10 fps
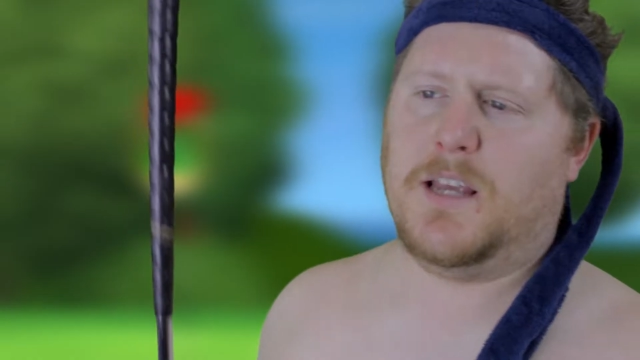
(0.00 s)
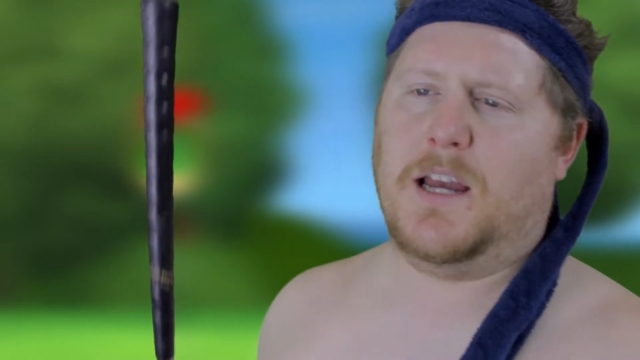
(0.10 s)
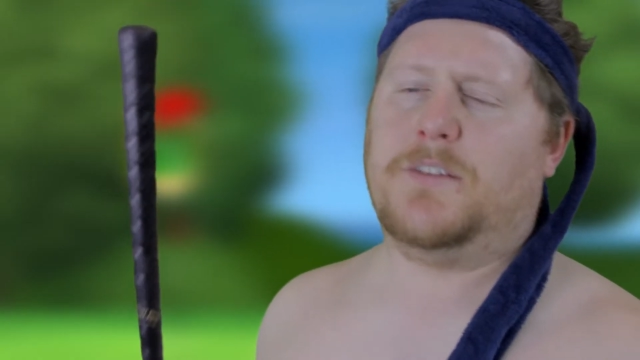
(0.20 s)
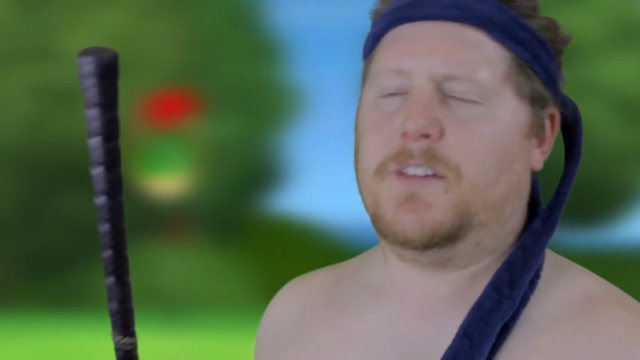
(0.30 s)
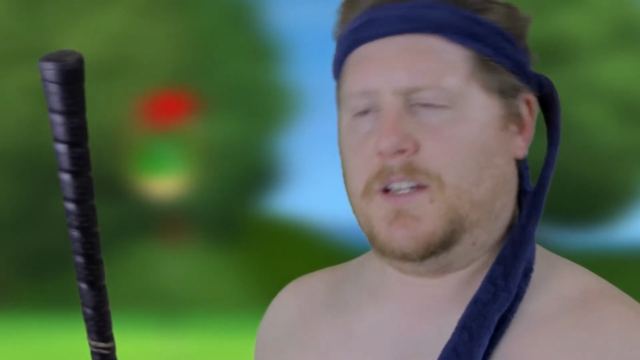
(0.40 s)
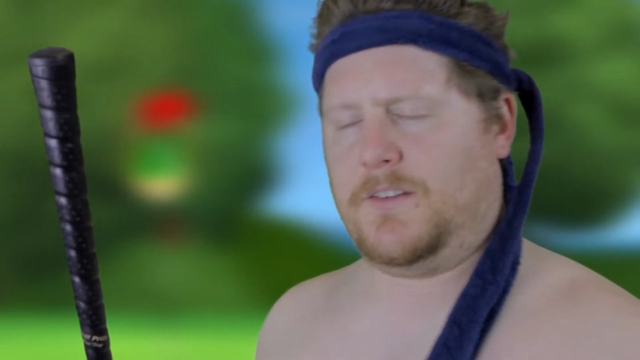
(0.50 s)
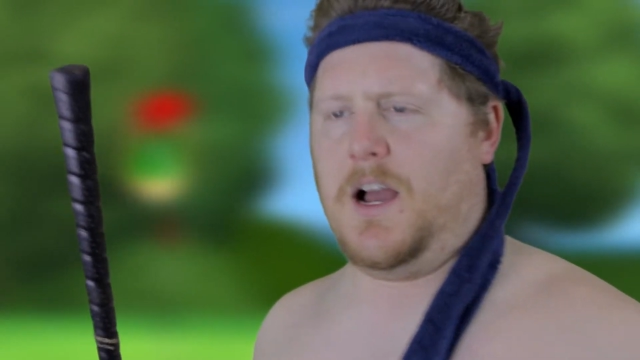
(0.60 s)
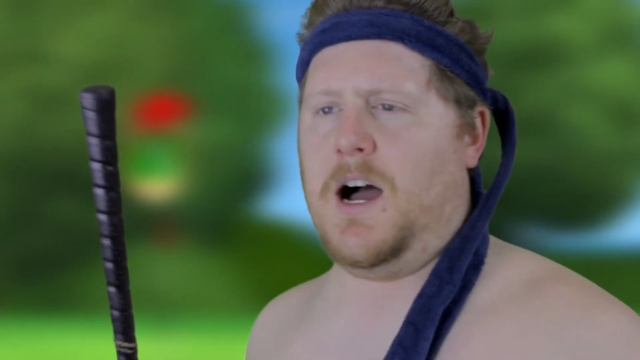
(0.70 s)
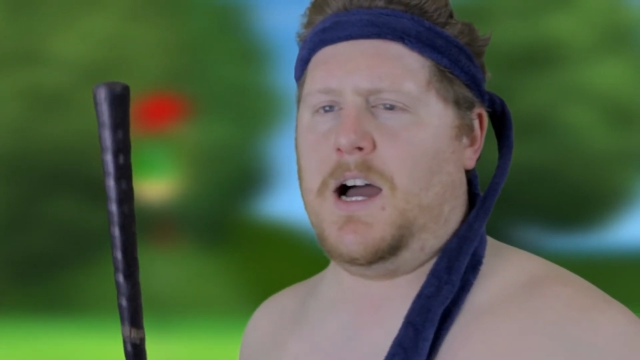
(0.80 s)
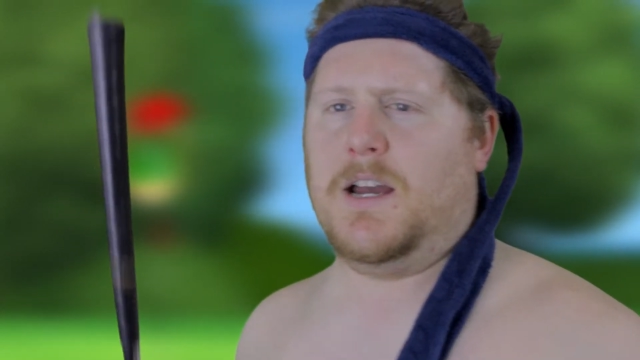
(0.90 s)
Yes, it's
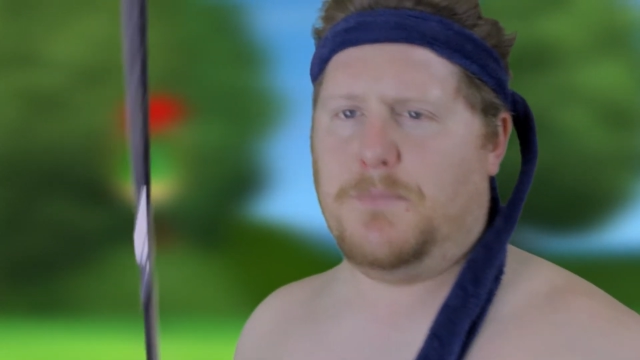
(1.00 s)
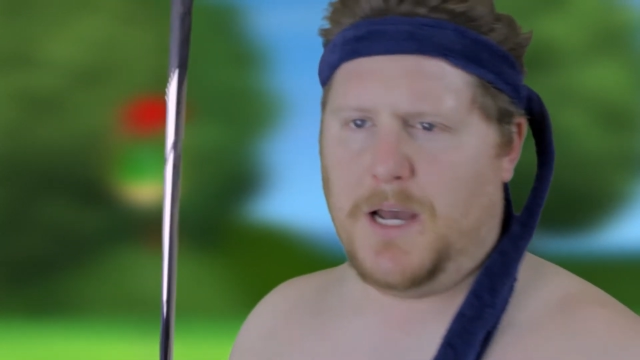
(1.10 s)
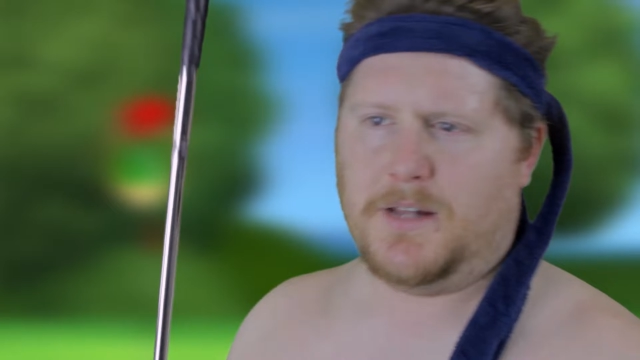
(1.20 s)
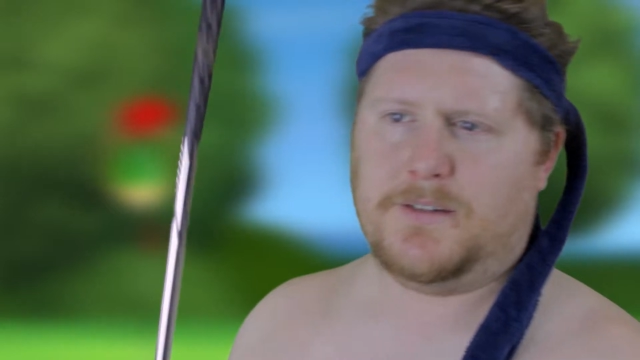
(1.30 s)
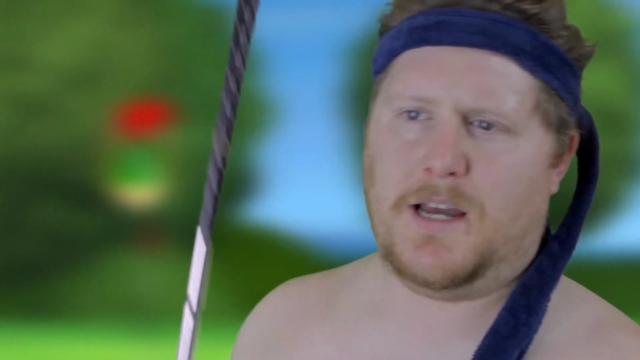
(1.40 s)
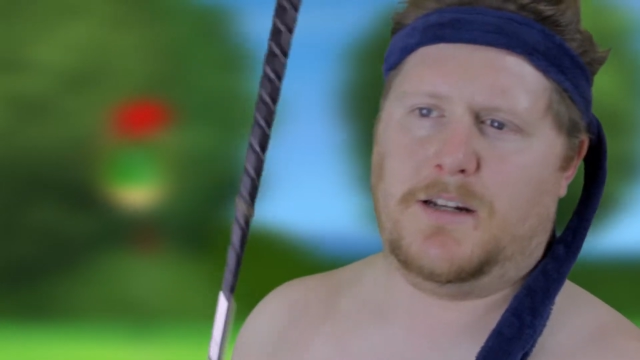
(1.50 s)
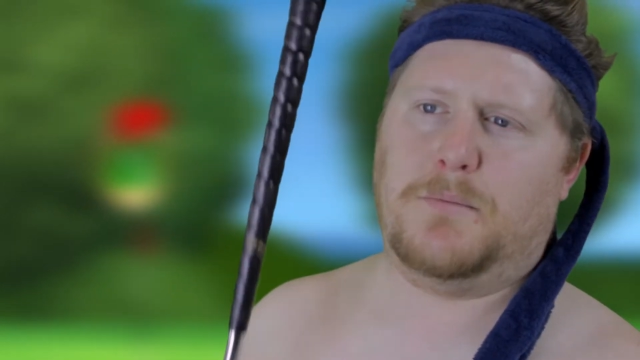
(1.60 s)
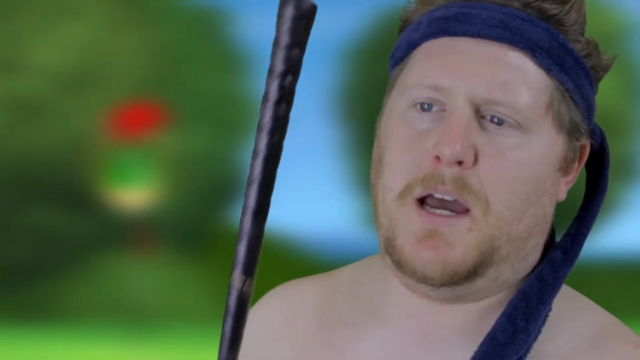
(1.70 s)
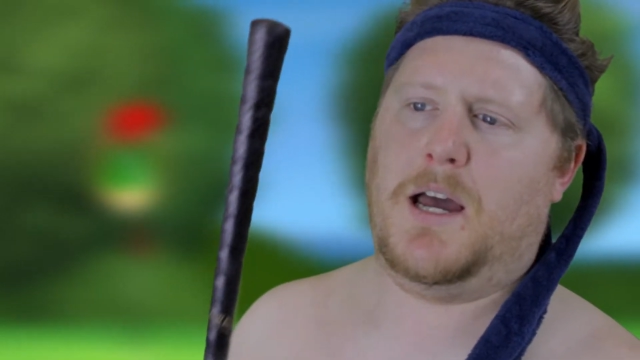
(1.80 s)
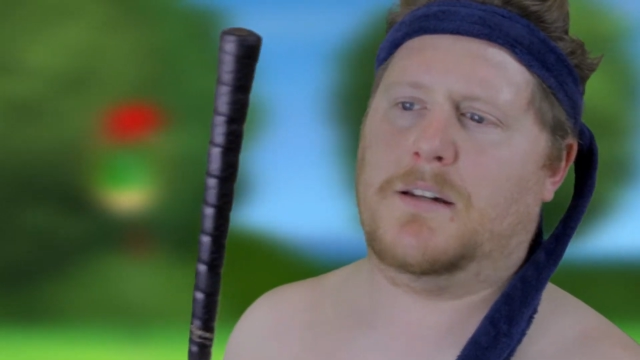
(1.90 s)
I, Bandana
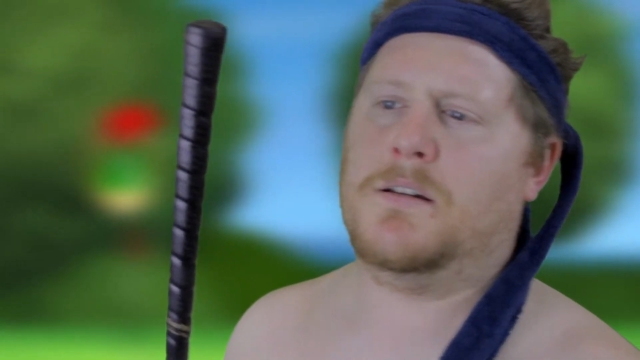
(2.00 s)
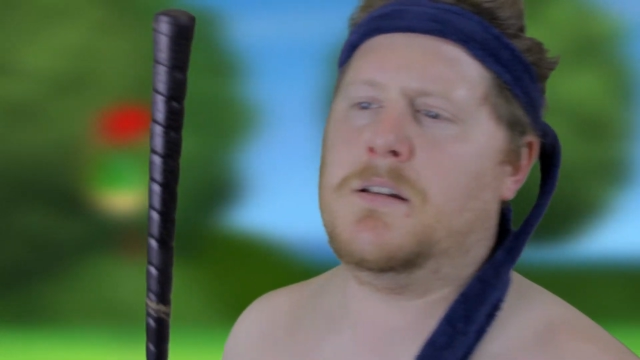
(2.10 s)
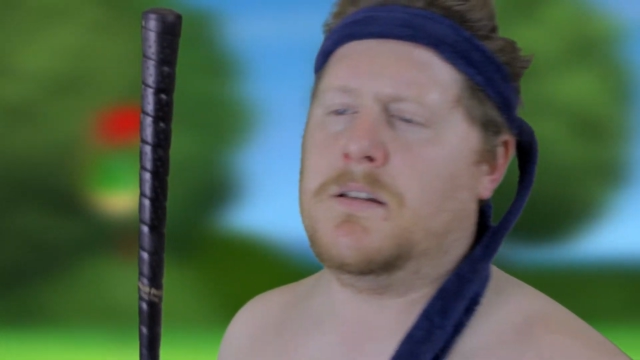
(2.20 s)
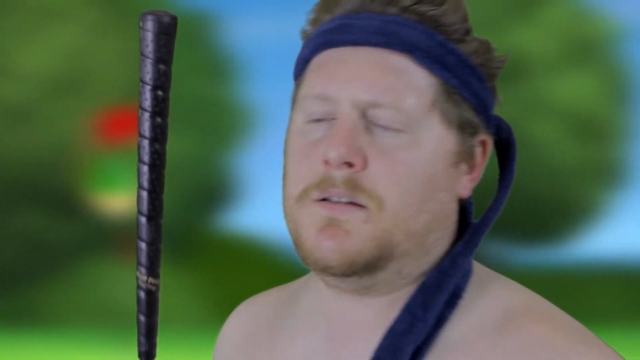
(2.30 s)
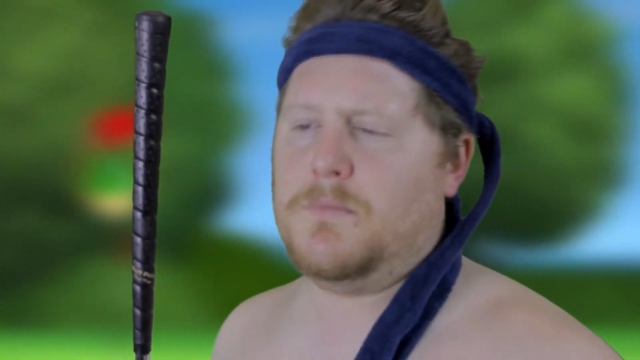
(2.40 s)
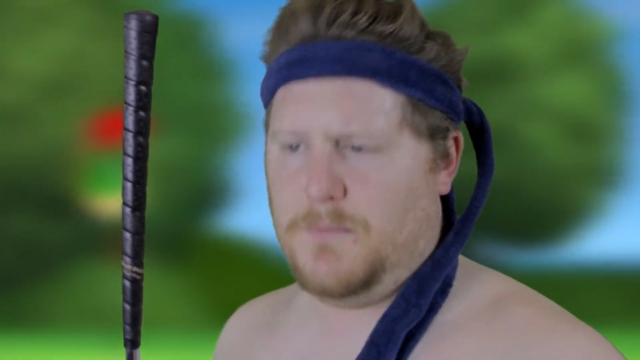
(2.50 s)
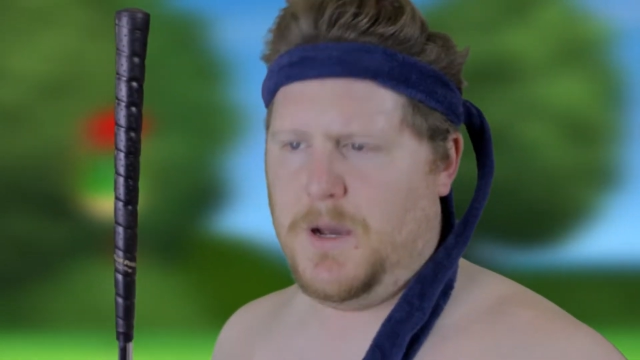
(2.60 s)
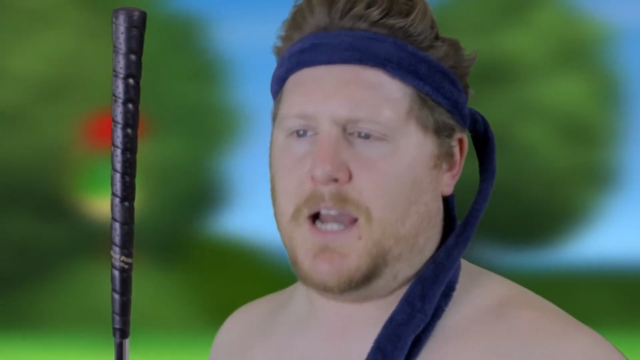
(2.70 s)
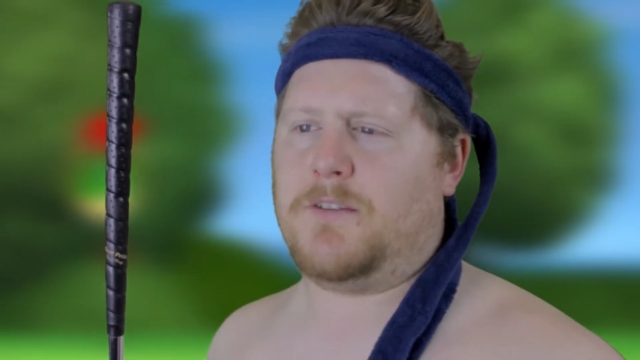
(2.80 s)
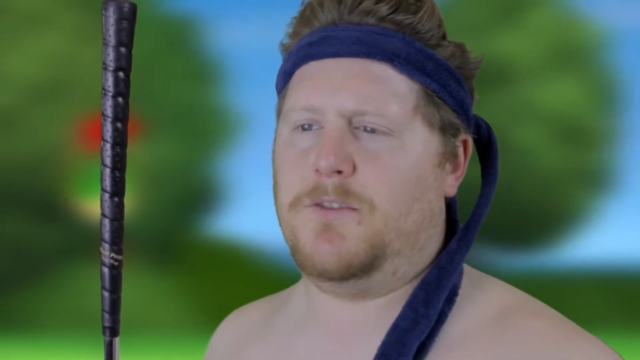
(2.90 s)
Man.
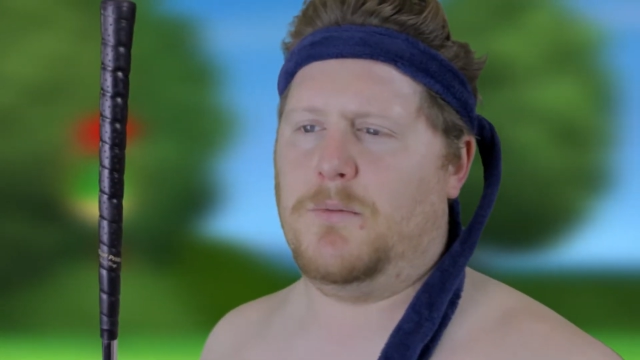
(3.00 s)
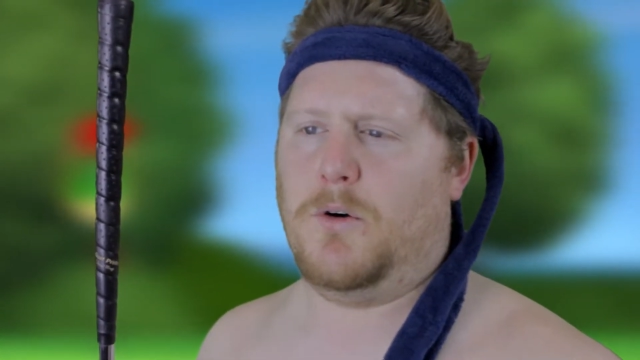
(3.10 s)
Back for